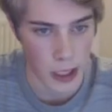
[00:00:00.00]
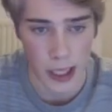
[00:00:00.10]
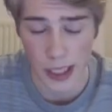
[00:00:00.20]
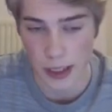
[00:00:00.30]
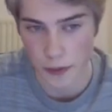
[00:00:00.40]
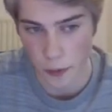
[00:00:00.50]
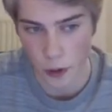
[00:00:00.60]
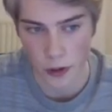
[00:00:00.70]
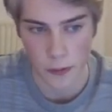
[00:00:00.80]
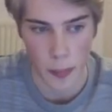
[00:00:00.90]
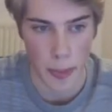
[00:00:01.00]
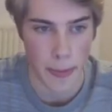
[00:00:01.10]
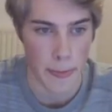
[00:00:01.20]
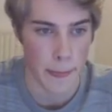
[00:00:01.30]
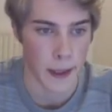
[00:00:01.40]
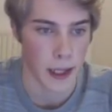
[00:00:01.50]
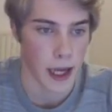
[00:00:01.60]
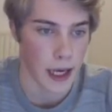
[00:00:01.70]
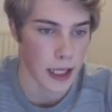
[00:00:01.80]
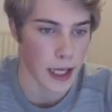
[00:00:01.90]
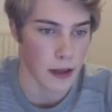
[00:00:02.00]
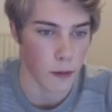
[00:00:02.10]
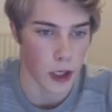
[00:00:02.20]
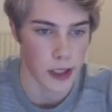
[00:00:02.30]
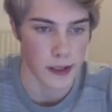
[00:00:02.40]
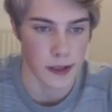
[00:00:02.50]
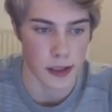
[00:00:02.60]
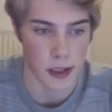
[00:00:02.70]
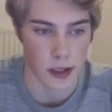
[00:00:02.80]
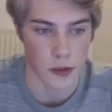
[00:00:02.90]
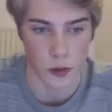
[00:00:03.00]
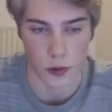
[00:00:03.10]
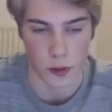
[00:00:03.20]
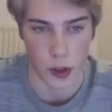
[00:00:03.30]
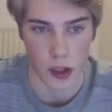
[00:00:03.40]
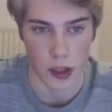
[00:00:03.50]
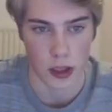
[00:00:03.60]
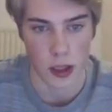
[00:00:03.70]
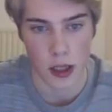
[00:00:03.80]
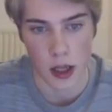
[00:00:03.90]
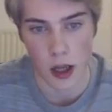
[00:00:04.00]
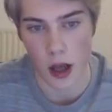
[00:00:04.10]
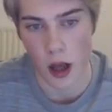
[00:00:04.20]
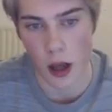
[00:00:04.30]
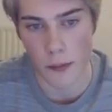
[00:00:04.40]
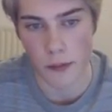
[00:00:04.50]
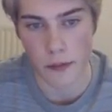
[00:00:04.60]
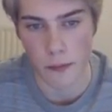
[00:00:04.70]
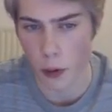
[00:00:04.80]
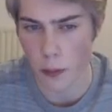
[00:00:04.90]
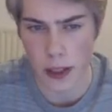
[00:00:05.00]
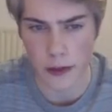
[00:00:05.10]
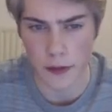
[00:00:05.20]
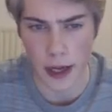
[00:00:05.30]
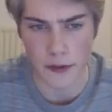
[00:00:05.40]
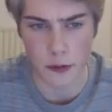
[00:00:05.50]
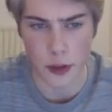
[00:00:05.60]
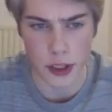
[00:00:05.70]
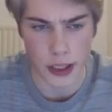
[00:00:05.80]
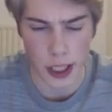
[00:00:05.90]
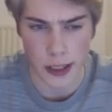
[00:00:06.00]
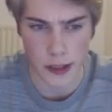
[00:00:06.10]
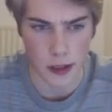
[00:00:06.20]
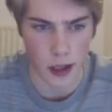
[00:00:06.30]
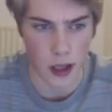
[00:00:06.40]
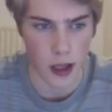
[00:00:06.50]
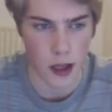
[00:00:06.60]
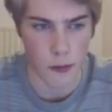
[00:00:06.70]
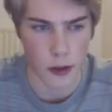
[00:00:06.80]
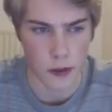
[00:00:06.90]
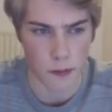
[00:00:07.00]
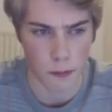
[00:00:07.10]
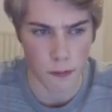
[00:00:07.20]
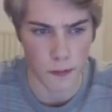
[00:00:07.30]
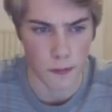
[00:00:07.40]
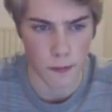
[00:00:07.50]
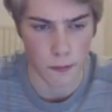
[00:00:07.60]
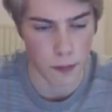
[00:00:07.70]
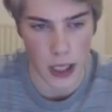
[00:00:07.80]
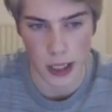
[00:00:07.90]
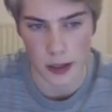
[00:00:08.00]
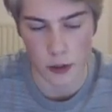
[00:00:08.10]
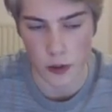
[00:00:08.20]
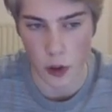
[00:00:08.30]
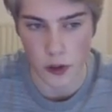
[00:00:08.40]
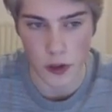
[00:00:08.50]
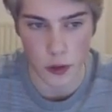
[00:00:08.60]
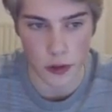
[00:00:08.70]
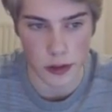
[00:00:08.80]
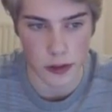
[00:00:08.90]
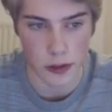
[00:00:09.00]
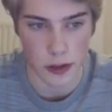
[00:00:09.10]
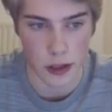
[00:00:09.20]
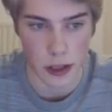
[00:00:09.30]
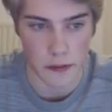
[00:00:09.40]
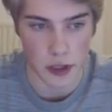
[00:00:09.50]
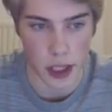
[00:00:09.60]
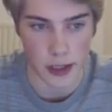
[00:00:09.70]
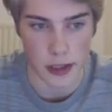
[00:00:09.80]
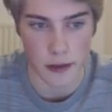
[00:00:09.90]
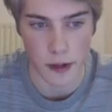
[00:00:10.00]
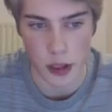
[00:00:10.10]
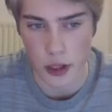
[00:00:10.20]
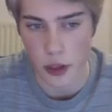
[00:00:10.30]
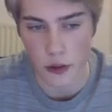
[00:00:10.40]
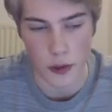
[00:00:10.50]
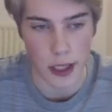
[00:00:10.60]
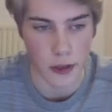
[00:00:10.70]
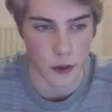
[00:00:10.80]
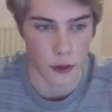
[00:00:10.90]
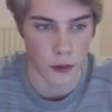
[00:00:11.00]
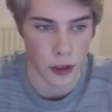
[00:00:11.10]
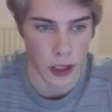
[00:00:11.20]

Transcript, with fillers: king h4, and again white is in a zugzwang. Um, probably even after rook g8, uh, what black could also do is give checks and eventually go to a2,